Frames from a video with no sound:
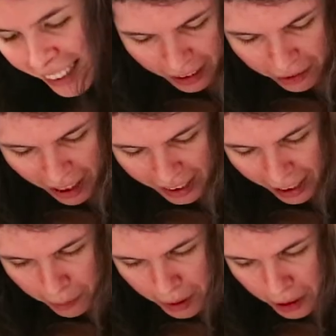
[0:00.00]
The fact that
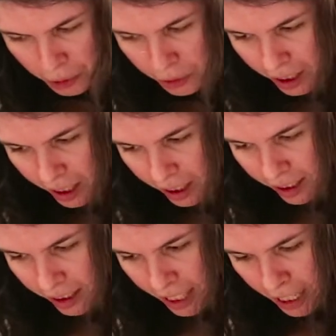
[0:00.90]
I've been using a
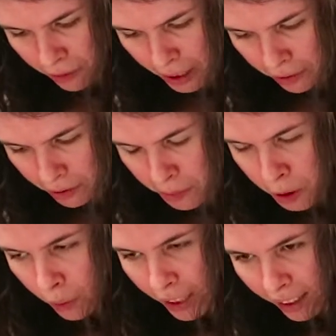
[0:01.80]
TV from
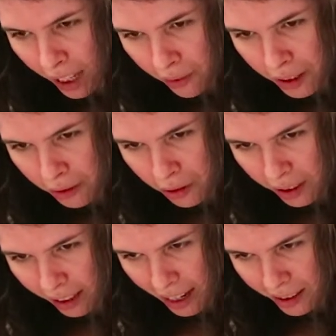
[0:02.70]
2011 for the
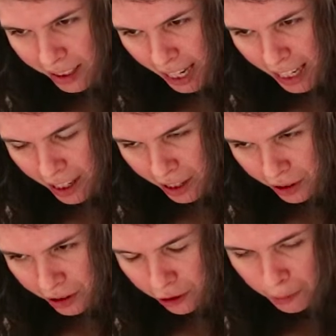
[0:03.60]
last 10
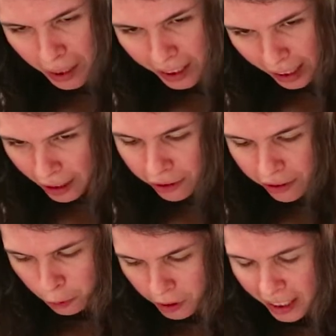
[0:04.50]
years of my life
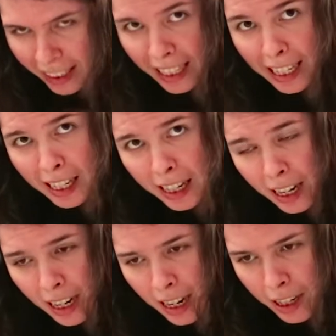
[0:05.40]
really
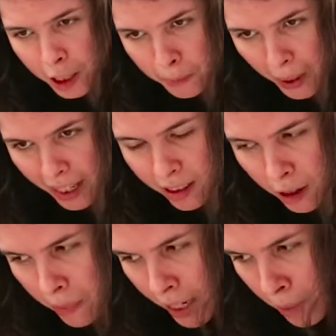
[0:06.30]
spikes
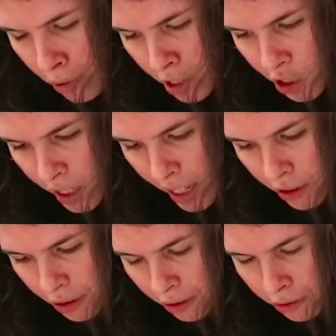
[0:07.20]
up my
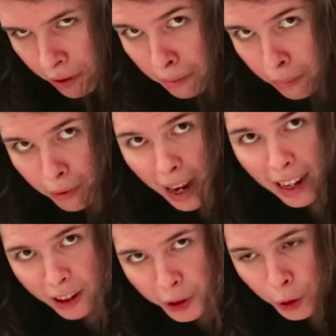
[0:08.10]
appreciation for
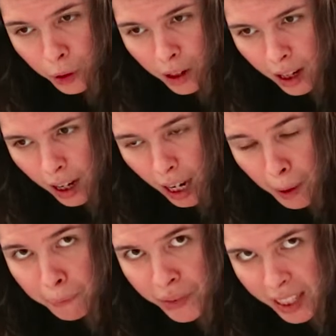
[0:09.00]
brand new,
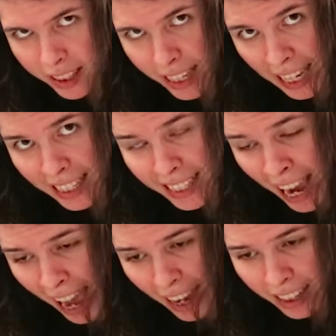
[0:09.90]
up-to-date
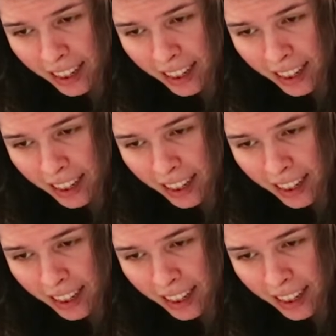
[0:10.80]
tech.